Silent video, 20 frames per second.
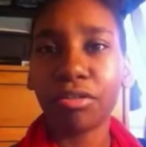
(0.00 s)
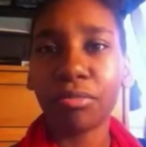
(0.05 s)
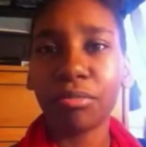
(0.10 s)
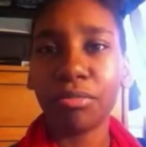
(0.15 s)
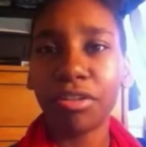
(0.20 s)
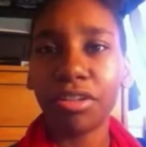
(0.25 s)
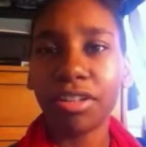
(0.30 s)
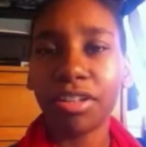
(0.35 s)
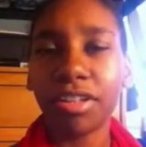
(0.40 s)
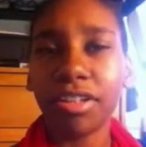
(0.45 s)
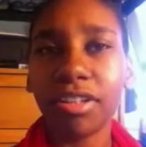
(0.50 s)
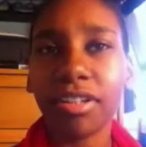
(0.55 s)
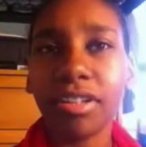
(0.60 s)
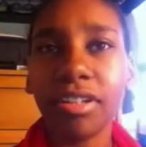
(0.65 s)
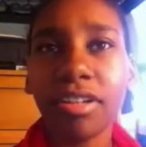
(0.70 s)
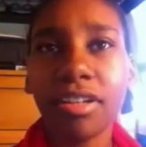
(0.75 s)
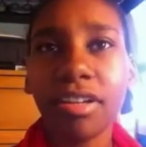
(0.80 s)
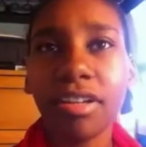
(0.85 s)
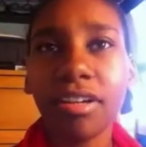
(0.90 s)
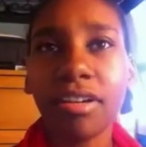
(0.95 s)
community,
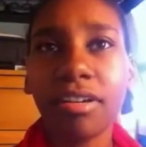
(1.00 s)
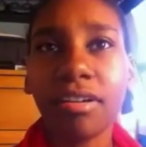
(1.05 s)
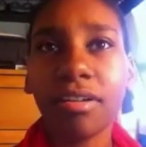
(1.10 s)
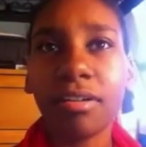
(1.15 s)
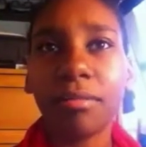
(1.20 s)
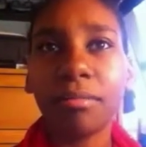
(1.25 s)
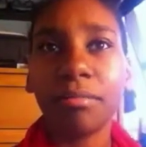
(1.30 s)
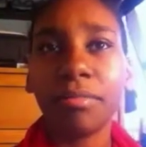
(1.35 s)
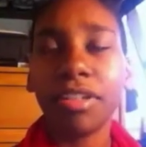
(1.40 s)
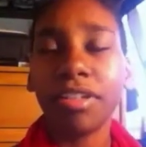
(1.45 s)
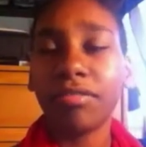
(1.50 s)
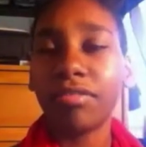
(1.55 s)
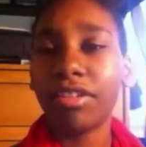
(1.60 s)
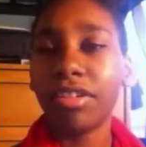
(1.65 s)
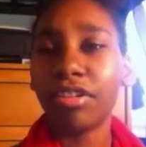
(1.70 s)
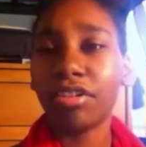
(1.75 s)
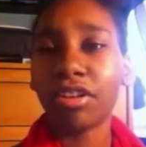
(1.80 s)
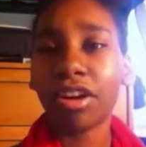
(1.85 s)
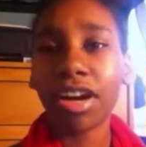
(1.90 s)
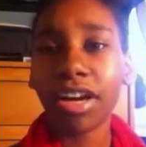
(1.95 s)
even
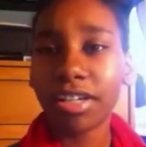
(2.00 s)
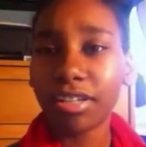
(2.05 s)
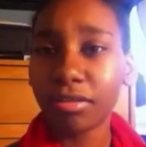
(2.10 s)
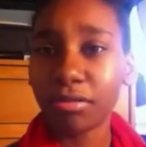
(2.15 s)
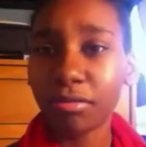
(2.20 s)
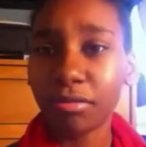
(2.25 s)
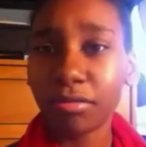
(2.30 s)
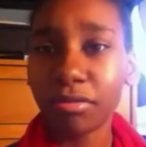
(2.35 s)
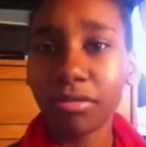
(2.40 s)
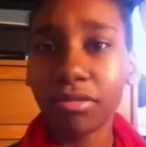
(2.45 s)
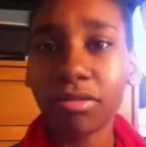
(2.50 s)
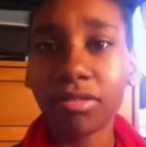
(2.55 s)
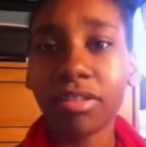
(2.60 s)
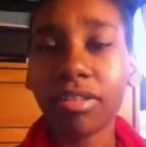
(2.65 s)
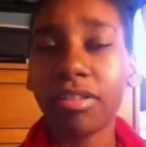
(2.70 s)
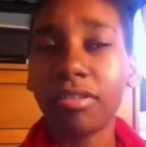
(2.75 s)
in your high school.